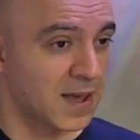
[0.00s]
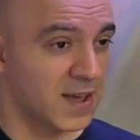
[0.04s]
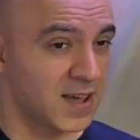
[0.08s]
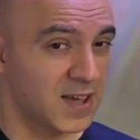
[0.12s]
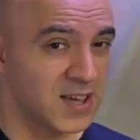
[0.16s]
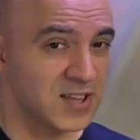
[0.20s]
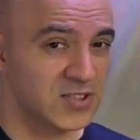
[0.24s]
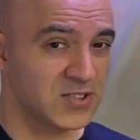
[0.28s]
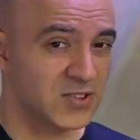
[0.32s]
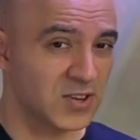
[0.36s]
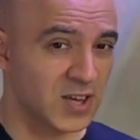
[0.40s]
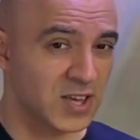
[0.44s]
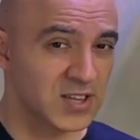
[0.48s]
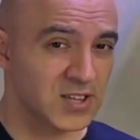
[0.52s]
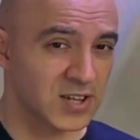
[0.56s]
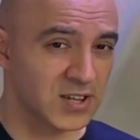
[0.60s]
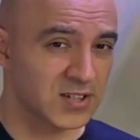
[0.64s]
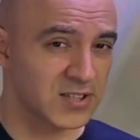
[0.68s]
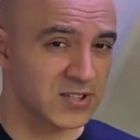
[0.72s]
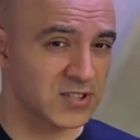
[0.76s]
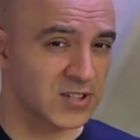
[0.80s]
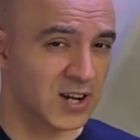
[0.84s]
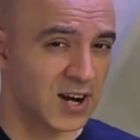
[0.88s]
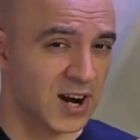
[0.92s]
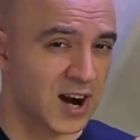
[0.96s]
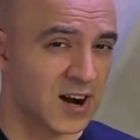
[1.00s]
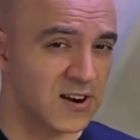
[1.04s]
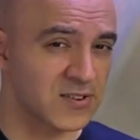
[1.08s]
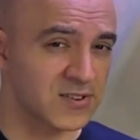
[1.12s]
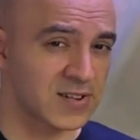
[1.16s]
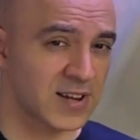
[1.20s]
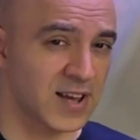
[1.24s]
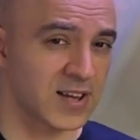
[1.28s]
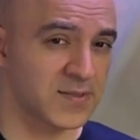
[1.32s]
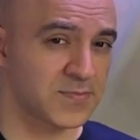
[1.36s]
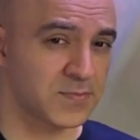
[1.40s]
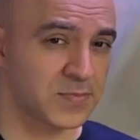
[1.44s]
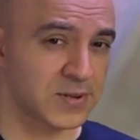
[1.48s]
it's
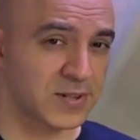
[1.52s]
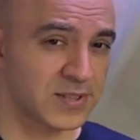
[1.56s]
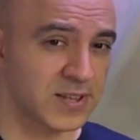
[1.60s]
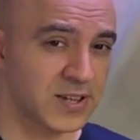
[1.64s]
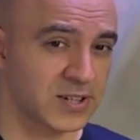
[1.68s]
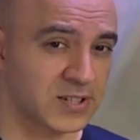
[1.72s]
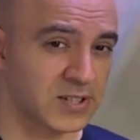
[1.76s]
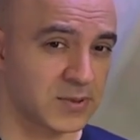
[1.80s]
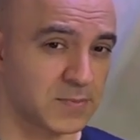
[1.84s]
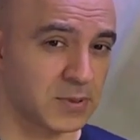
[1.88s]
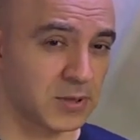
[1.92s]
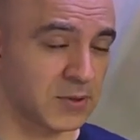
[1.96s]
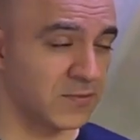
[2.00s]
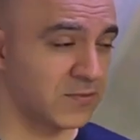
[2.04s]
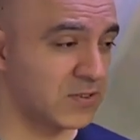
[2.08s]
hardly unpredictable.